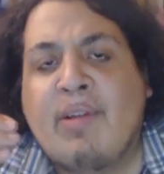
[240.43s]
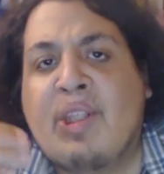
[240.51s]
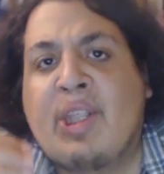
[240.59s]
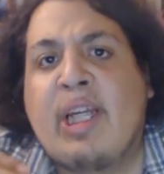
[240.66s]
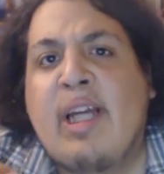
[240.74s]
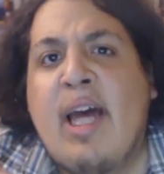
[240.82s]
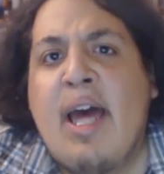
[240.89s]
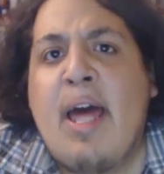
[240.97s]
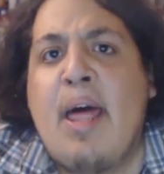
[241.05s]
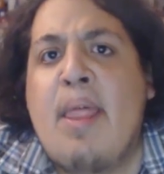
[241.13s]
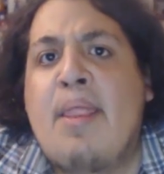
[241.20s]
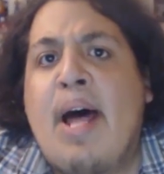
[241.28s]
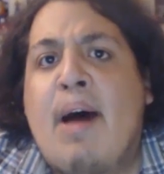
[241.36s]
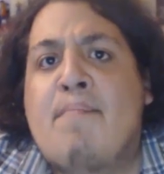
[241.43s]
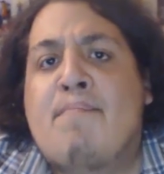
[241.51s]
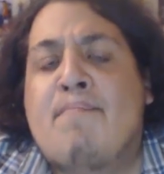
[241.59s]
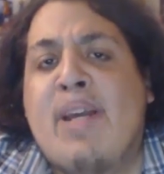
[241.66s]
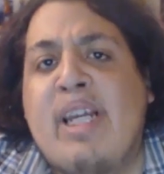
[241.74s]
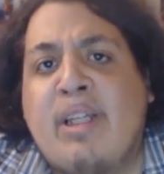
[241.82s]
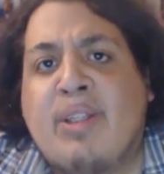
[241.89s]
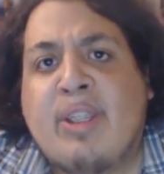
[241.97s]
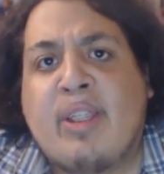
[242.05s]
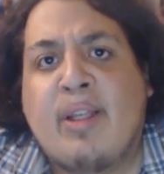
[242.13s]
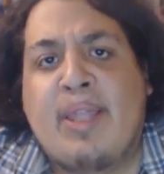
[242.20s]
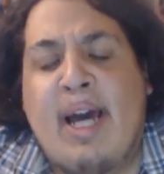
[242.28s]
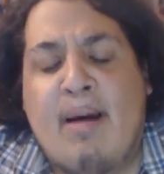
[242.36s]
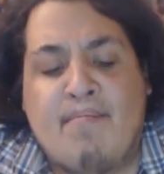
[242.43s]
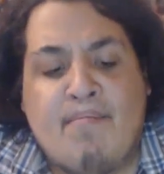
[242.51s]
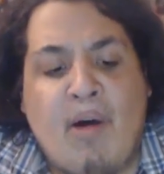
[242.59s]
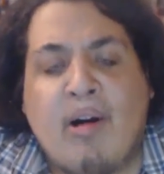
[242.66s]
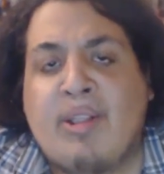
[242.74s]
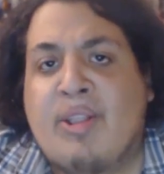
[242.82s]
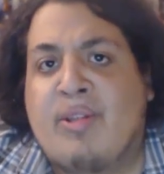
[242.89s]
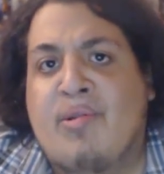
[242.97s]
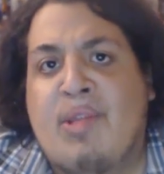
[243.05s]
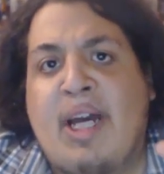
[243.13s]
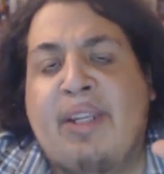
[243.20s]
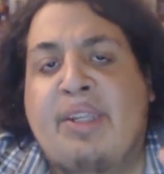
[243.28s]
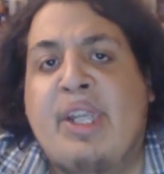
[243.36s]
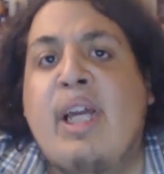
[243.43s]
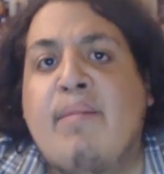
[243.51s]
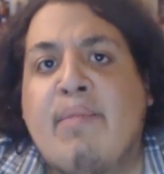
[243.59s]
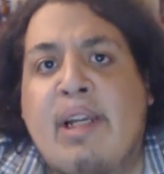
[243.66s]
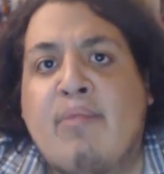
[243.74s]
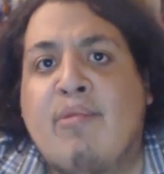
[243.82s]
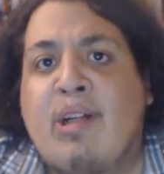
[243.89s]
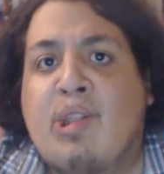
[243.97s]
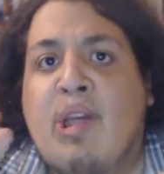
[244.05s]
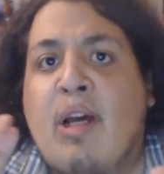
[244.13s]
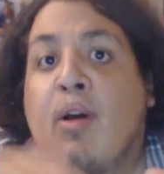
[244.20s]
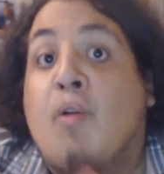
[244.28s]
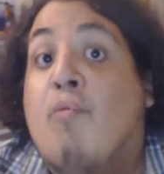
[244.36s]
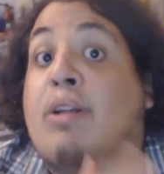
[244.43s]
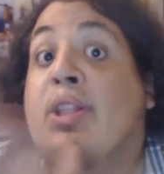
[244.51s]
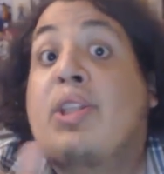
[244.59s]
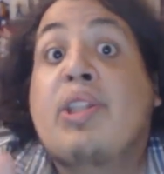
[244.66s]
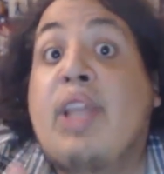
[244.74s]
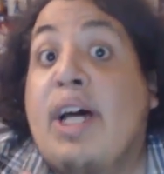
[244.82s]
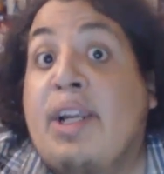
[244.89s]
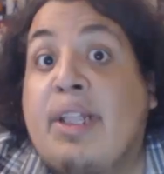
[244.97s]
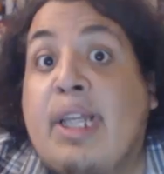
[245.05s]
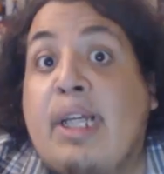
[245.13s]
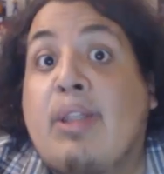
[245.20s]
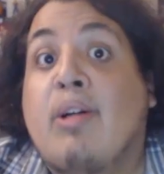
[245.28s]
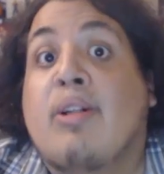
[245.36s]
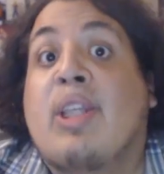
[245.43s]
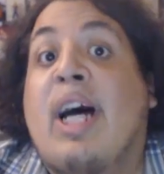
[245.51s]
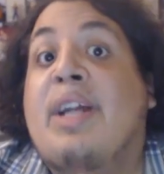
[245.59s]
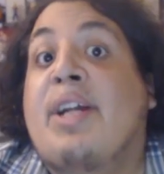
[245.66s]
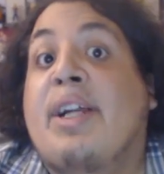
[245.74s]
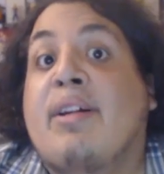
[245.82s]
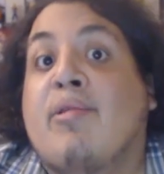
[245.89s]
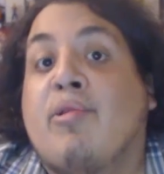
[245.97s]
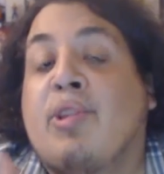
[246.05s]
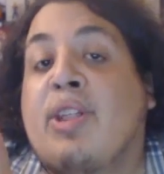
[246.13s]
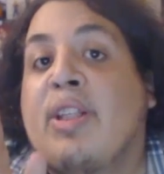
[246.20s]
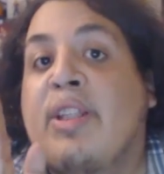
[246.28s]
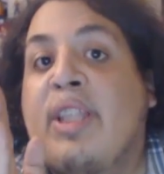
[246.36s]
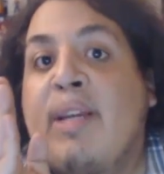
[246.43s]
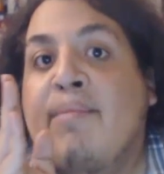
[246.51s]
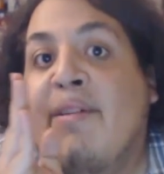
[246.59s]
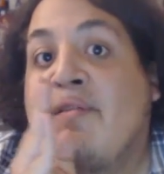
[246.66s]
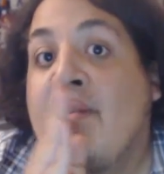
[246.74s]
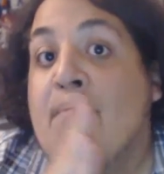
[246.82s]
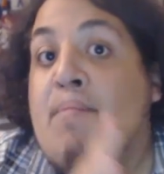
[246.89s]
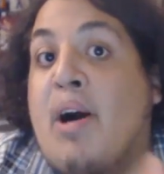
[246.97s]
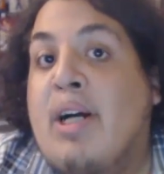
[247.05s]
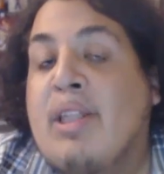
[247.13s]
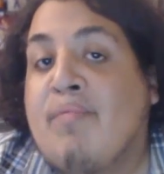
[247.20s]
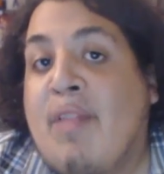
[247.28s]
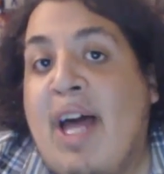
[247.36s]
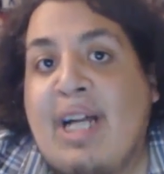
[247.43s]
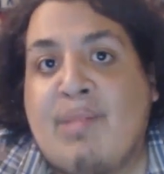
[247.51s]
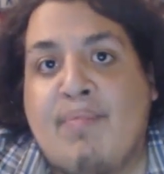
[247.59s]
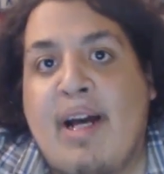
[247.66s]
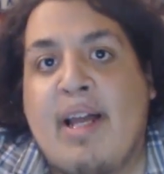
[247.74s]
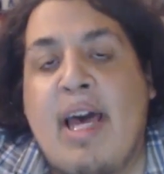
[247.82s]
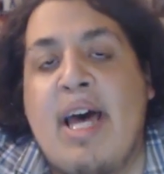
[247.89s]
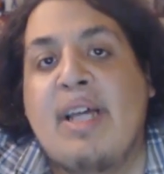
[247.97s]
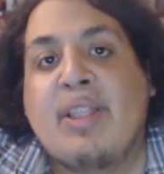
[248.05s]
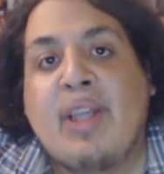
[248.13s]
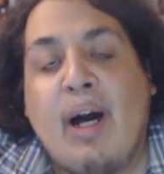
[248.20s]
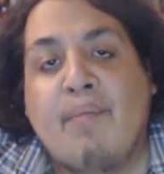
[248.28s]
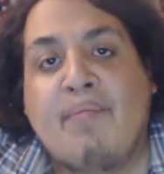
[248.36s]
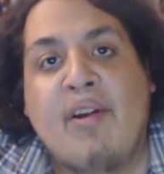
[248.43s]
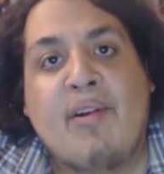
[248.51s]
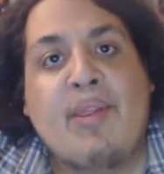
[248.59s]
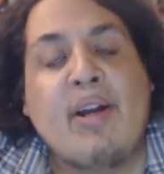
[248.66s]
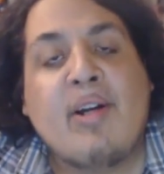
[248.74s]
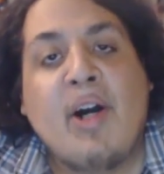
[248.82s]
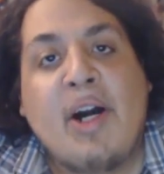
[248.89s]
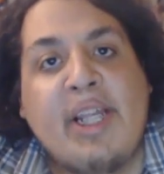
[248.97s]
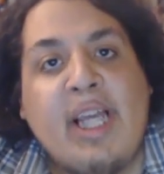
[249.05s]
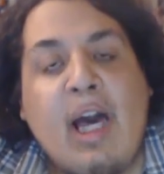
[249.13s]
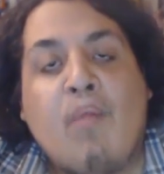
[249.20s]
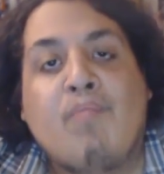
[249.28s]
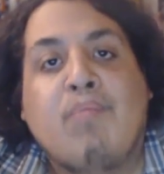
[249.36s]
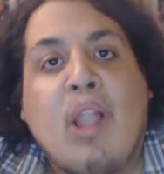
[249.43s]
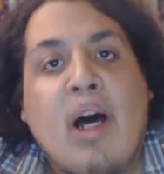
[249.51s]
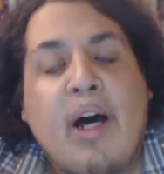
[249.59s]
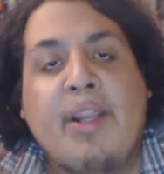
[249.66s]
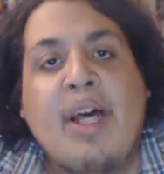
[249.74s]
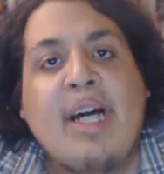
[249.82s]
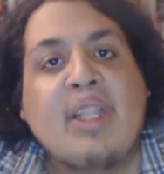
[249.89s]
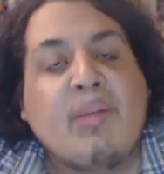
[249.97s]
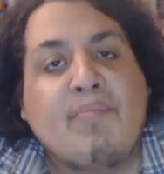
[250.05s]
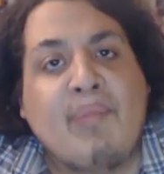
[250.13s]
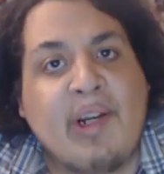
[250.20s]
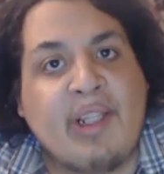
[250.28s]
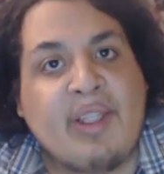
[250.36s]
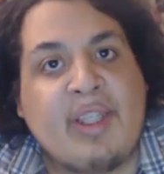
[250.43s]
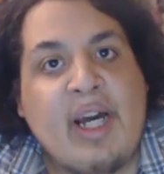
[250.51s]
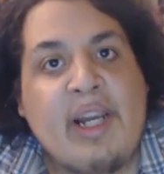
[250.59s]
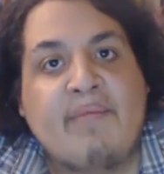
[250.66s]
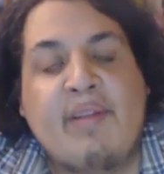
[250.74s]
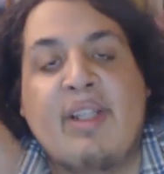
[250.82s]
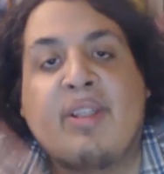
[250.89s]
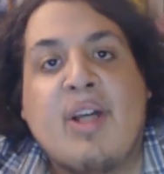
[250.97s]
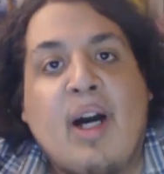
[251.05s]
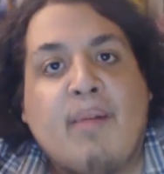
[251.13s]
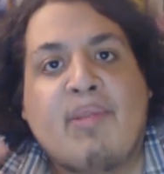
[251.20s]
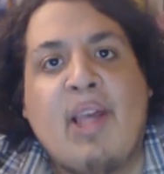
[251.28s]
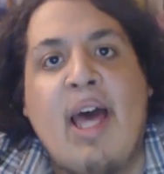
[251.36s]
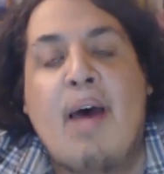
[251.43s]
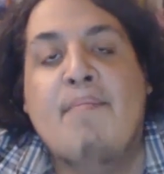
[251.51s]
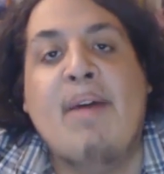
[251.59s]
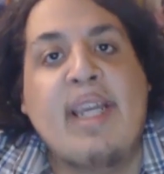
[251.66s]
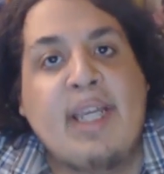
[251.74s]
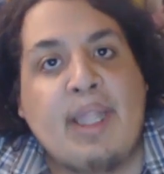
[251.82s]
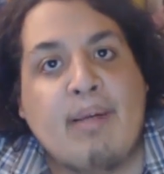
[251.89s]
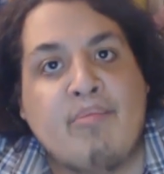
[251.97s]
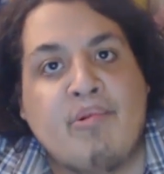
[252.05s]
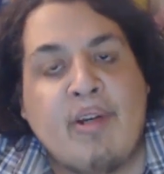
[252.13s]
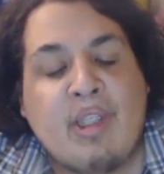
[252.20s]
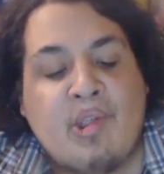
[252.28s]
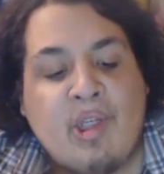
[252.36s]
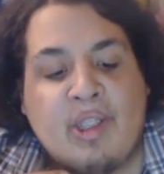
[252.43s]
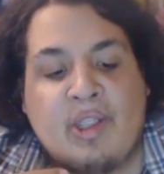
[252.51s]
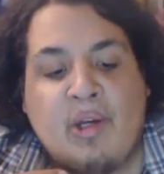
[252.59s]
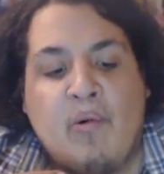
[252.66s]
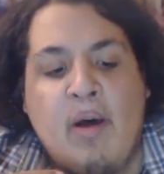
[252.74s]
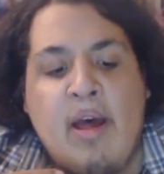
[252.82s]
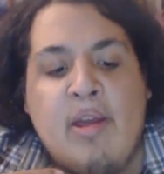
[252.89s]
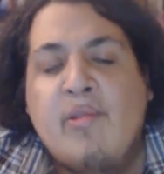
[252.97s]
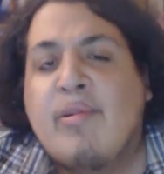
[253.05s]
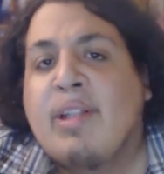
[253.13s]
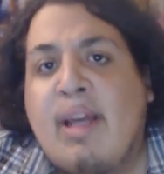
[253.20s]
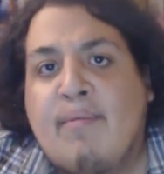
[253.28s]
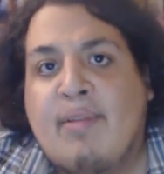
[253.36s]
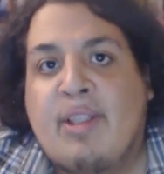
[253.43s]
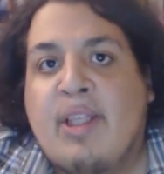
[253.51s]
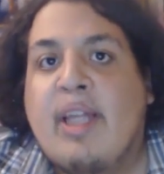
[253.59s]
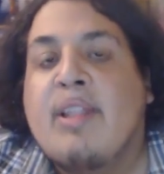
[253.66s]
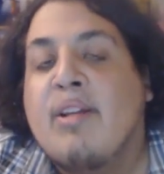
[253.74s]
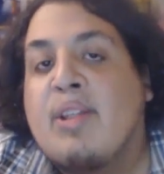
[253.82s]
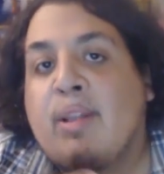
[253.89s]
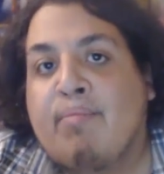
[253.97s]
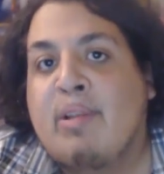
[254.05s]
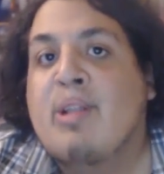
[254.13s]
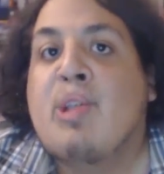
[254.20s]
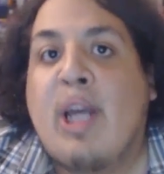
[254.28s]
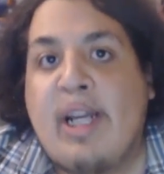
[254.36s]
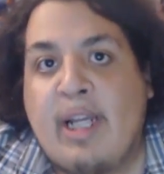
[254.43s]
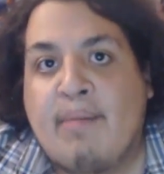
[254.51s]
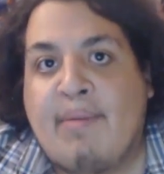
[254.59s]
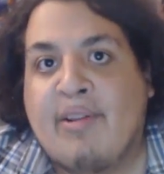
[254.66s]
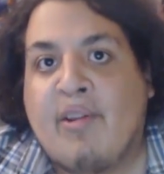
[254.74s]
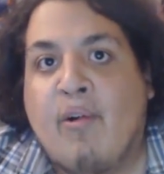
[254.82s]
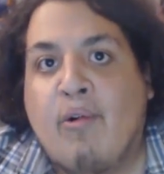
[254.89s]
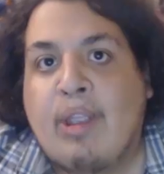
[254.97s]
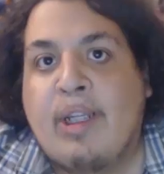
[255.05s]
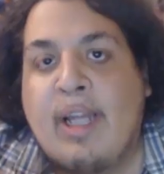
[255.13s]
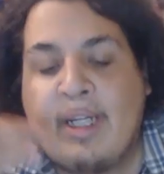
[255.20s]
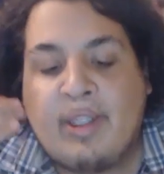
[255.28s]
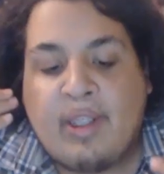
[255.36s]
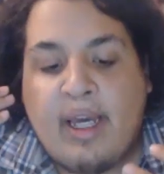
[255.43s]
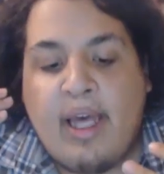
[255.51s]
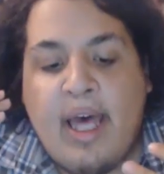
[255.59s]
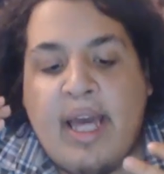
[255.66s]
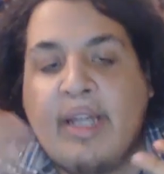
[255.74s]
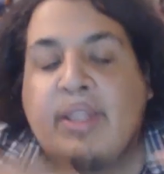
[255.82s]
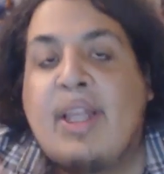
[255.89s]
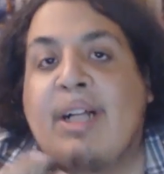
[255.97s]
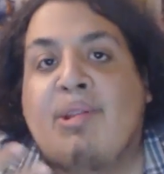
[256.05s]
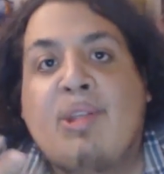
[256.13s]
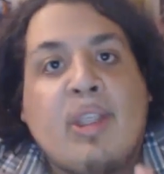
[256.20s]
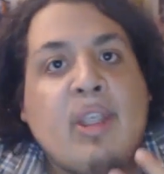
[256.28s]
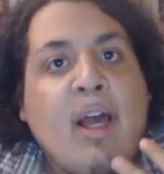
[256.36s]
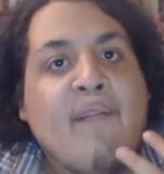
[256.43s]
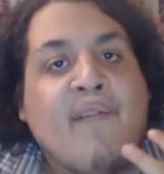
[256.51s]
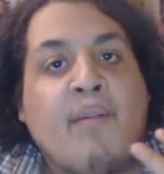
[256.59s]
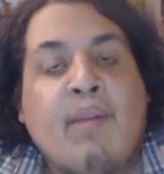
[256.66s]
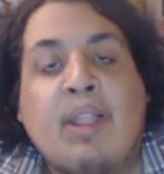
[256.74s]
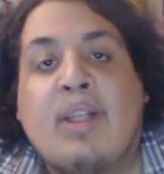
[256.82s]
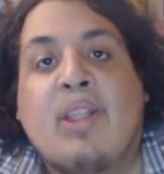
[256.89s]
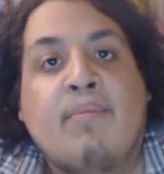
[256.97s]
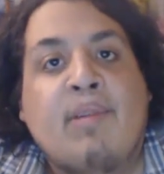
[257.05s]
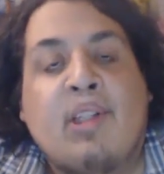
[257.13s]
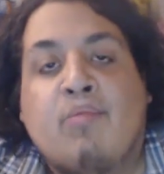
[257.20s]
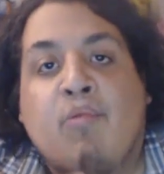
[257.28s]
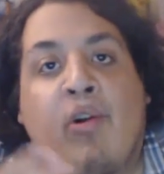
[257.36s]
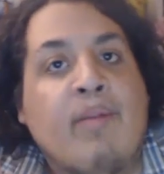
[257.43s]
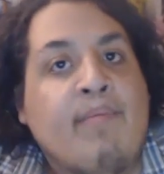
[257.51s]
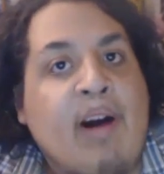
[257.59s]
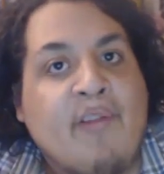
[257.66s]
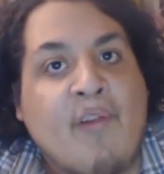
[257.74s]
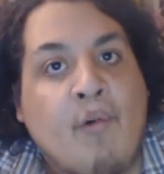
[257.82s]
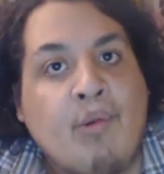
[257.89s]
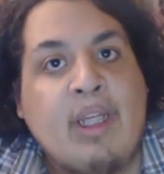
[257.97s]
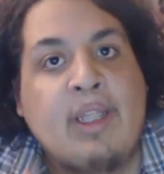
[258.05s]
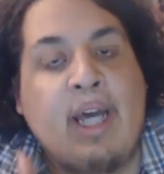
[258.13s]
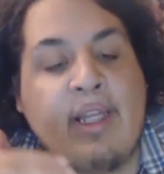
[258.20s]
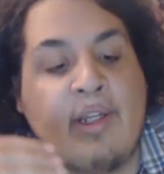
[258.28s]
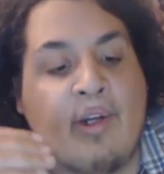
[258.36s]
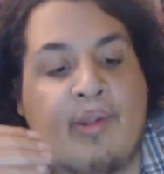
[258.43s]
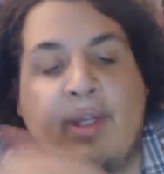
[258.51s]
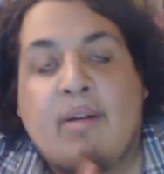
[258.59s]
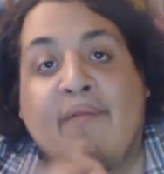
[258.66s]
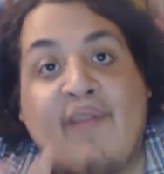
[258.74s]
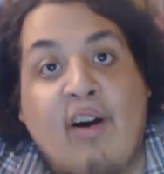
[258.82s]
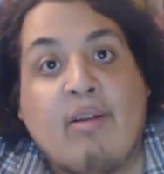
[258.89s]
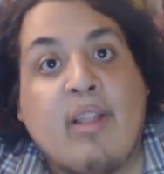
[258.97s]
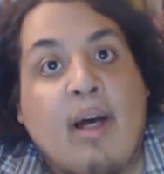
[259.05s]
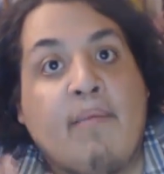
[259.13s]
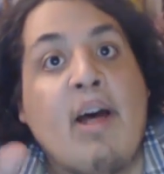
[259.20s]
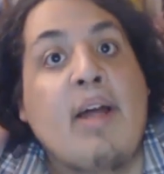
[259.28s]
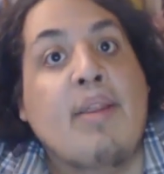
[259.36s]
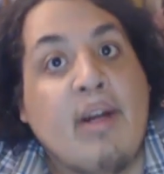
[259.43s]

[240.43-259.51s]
where we see that beast, that monster, that demon, which coincidentally looks identical to the demon from Bond's flashback, is up there, and they're cutting out blood to put inside of these cups and making them drink shit. So you can definitely say that there's something shady about the Holy Knights. Like, it's not just from Elizabeth's word of mouth only that, you know, they're fucked up.